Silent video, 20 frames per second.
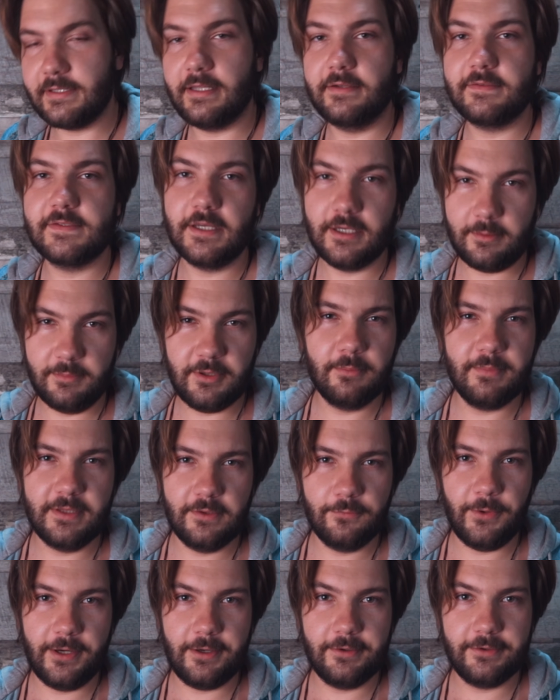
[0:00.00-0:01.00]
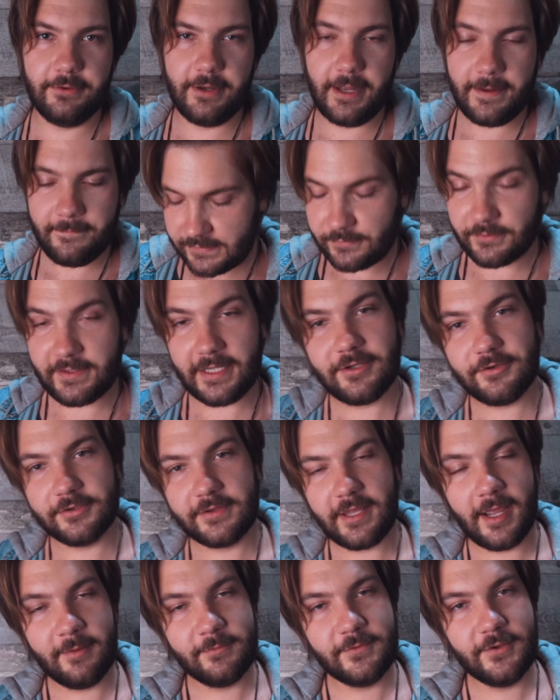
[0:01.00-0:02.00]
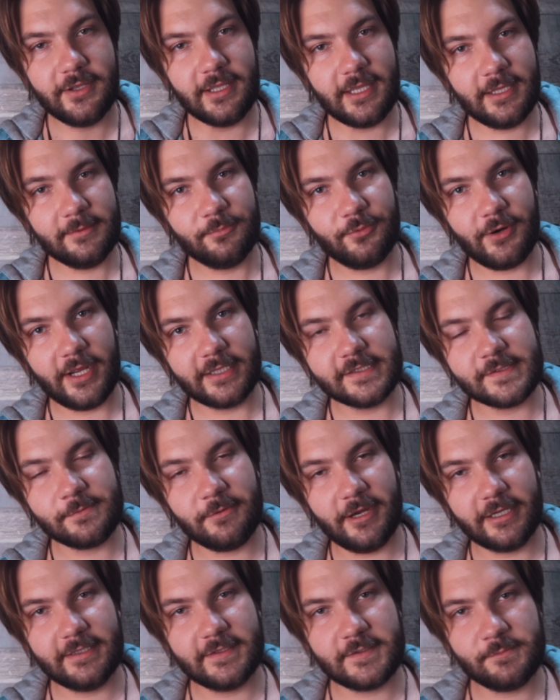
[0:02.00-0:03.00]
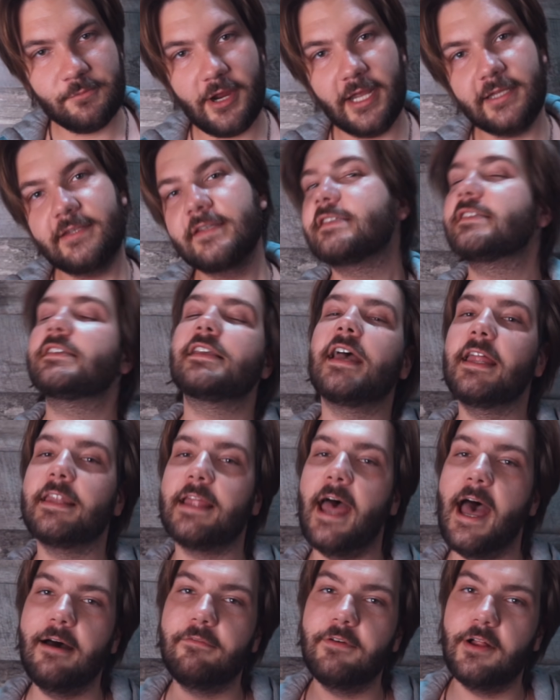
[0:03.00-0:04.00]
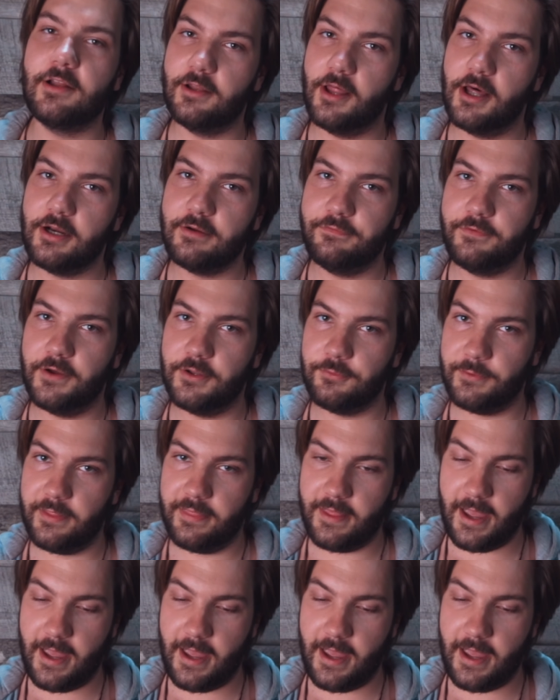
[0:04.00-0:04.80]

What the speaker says: That's gonna be a bit weird. Okay. So take your time doing it. Practice, and have a lot of fun with